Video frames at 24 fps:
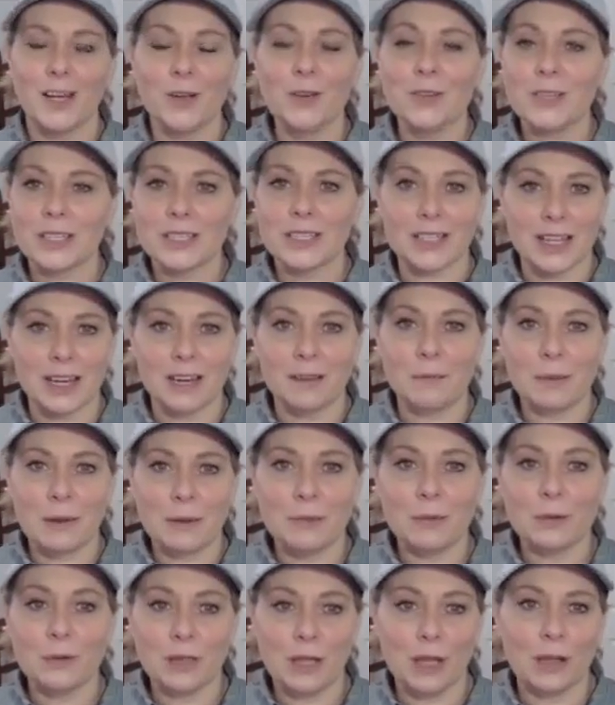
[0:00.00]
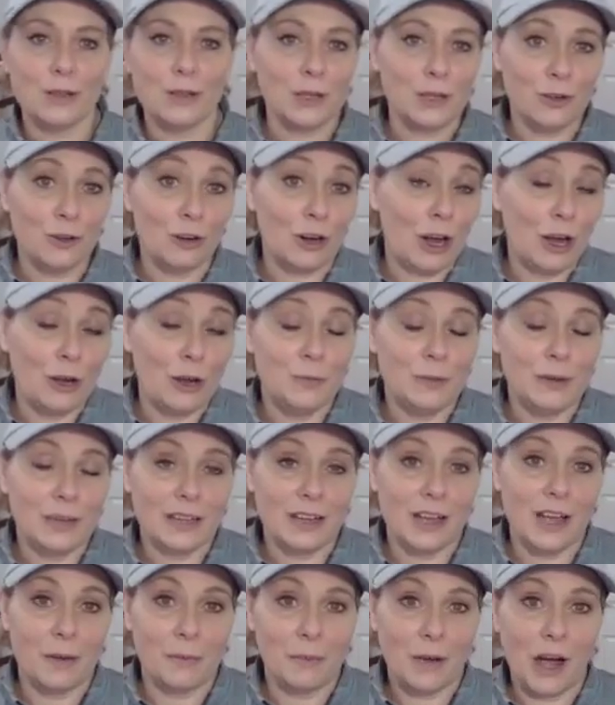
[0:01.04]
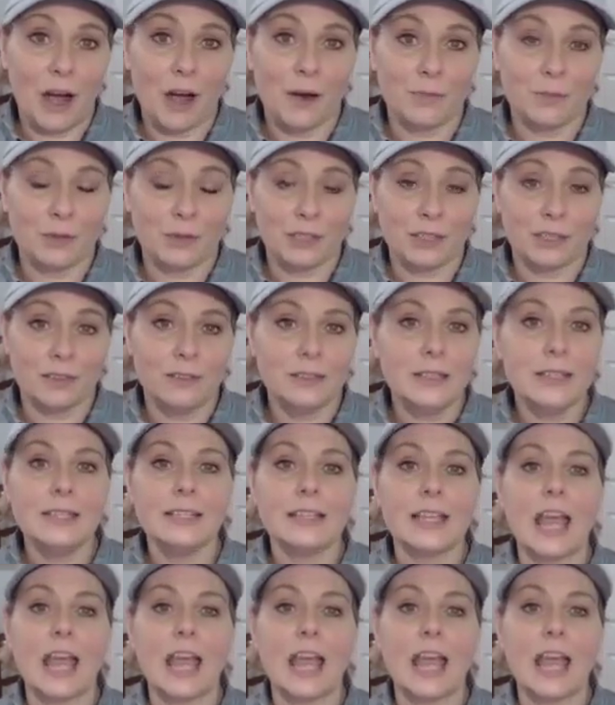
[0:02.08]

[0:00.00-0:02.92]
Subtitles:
Just let people know that you're opening up opportunities